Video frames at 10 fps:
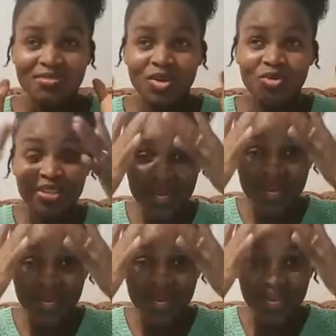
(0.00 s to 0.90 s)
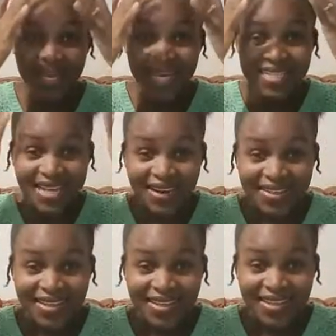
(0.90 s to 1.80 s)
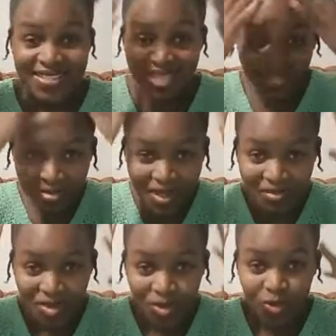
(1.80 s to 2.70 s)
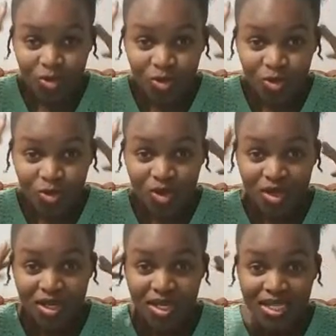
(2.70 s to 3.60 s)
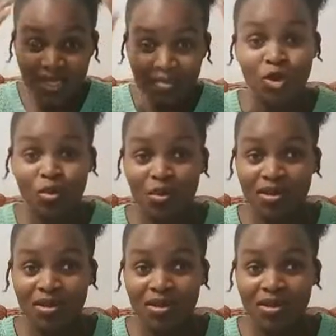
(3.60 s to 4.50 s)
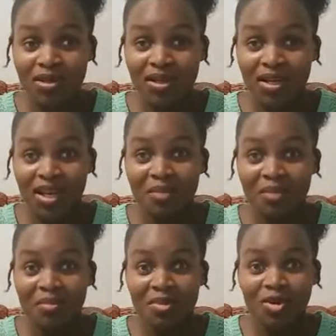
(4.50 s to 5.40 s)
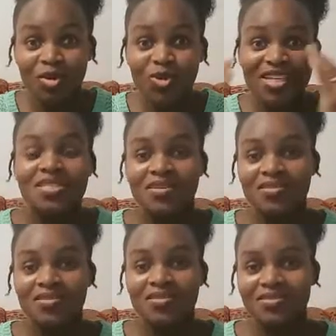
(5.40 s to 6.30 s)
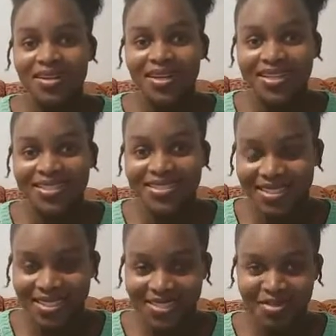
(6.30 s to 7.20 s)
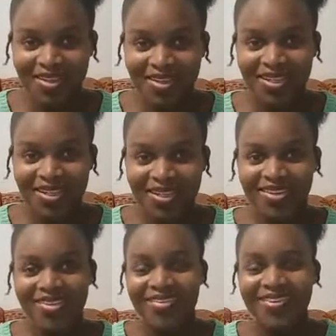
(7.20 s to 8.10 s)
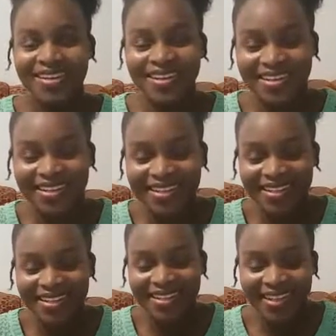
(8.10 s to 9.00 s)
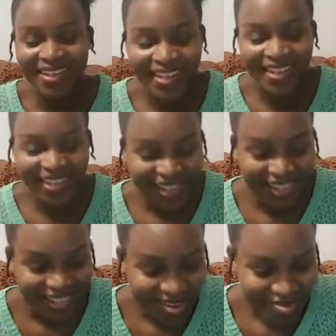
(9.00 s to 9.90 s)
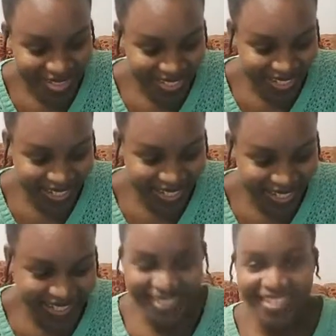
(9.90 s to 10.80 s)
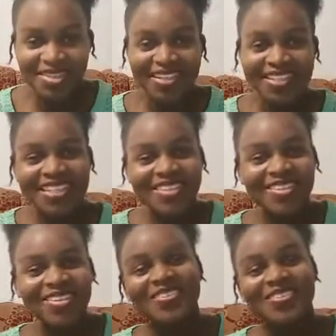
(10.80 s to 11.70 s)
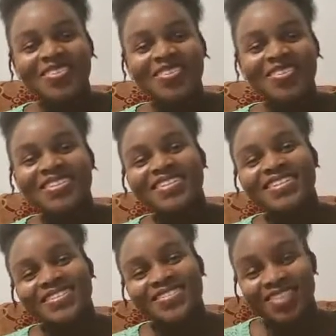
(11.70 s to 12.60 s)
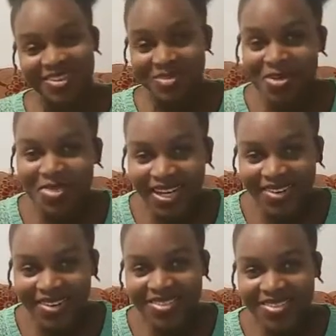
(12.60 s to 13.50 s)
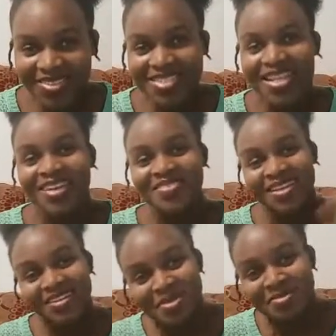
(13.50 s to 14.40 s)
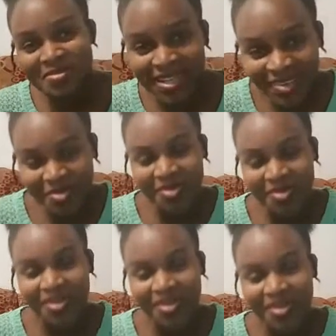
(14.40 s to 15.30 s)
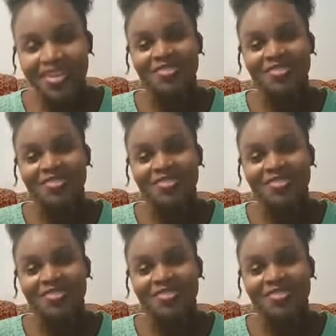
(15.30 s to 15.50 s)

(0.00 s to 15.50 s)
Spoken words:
my entire scalp like it top numb. Like I couldn't feel my head. I say, oh God, I eat this, I did mega did no. I say, God, I did mega did no. Right. Remember that was after I had my baby and come home